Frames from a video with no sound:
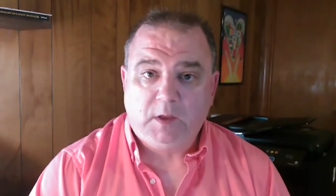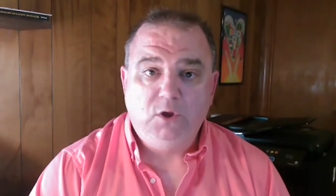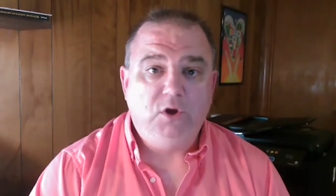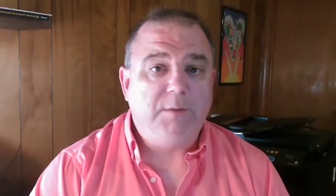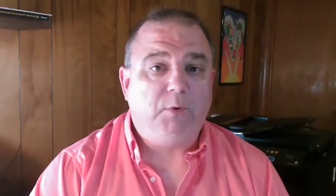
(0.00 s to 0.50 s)

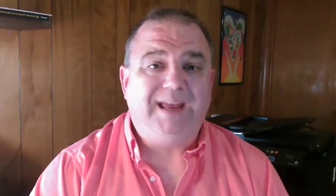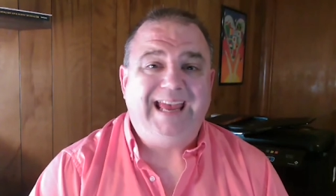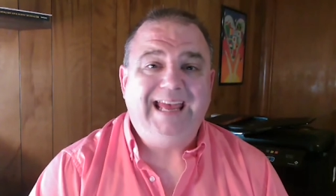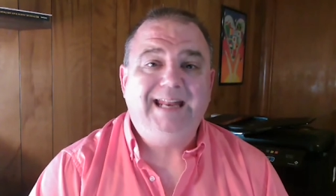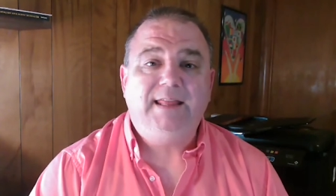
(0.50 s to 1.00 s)
You can bring
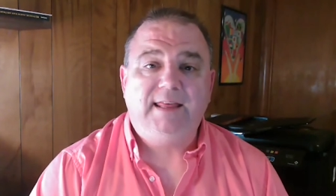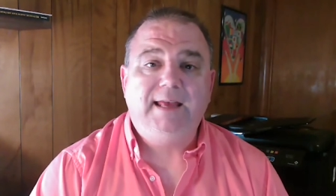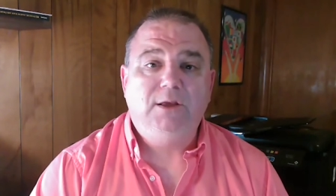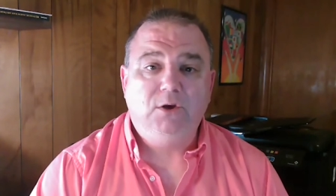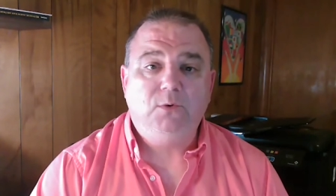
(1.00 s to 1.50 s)

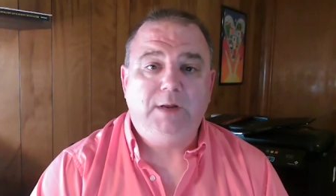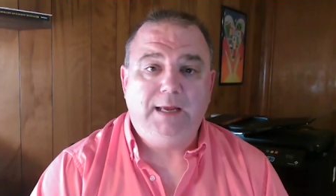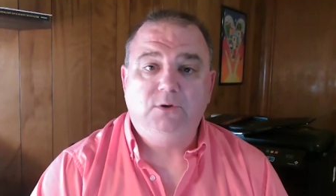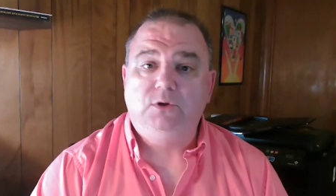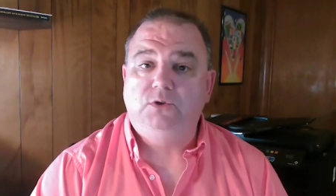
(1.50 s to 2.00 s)
anything you
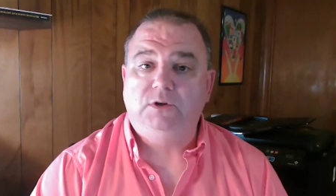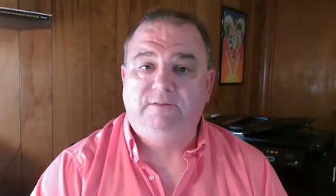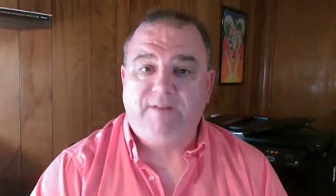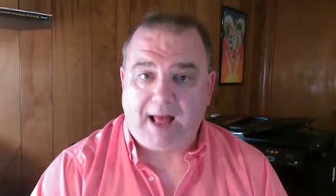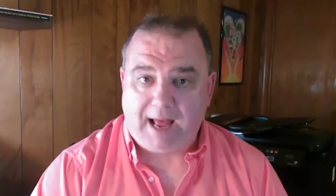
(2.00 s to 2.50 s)
need to
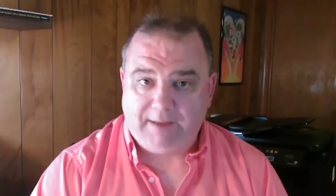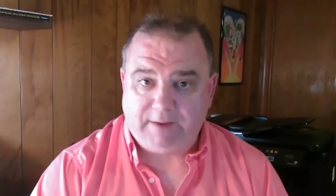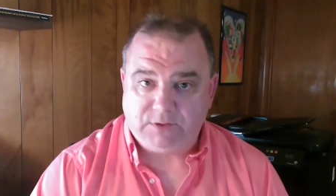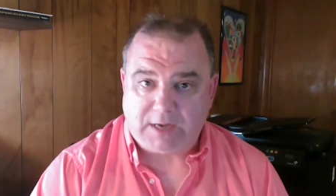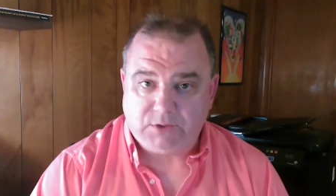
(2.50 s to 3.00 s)
survive,
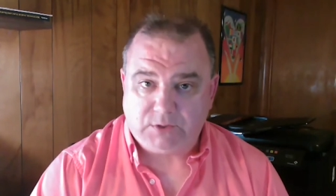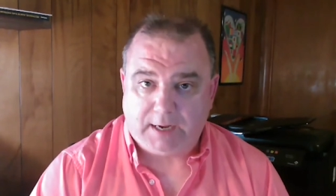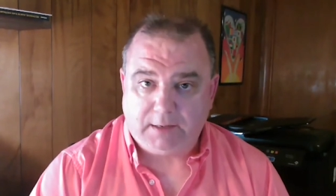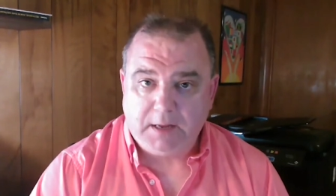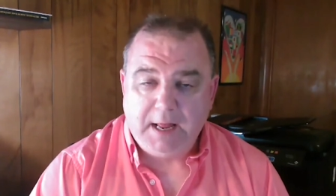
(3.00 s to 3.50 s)
as I say
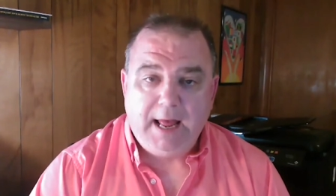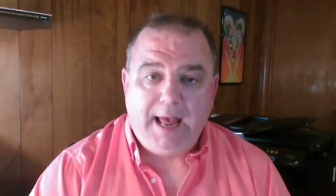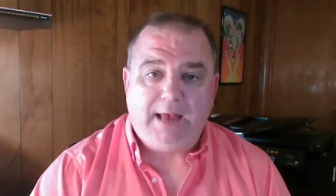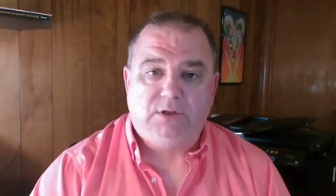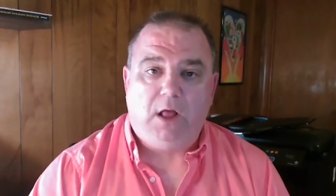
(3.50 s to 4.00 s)
it,
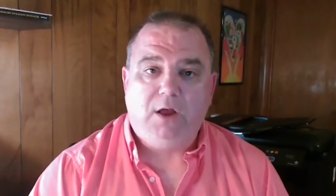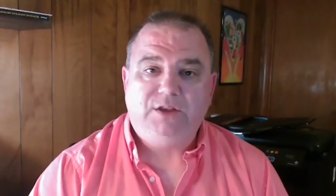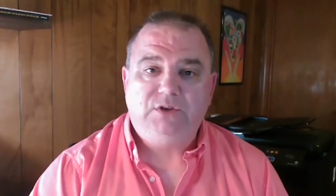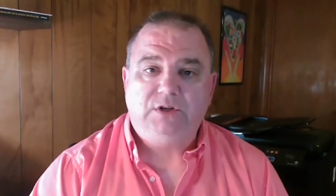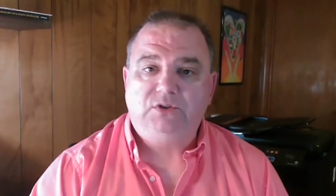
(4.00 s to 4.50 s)
as long
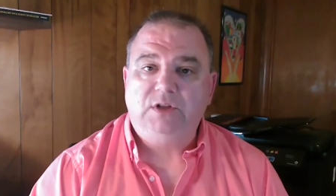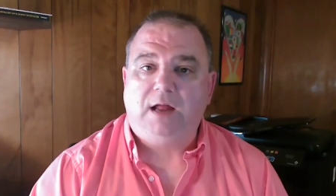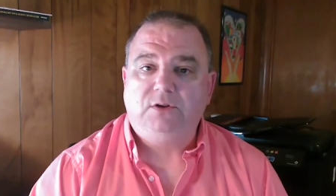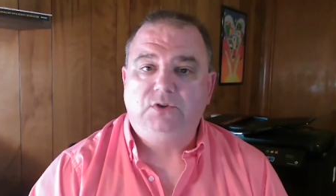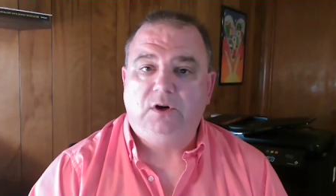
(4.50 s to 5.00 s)
as it does
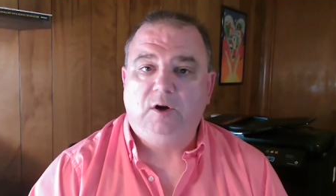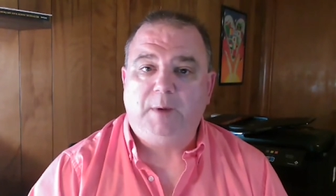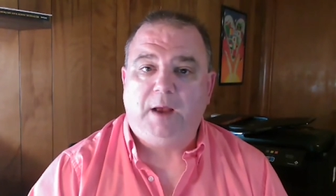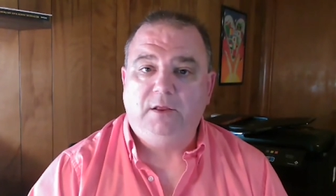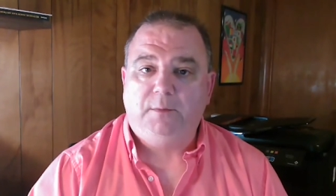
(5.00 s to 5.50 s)
not disturb other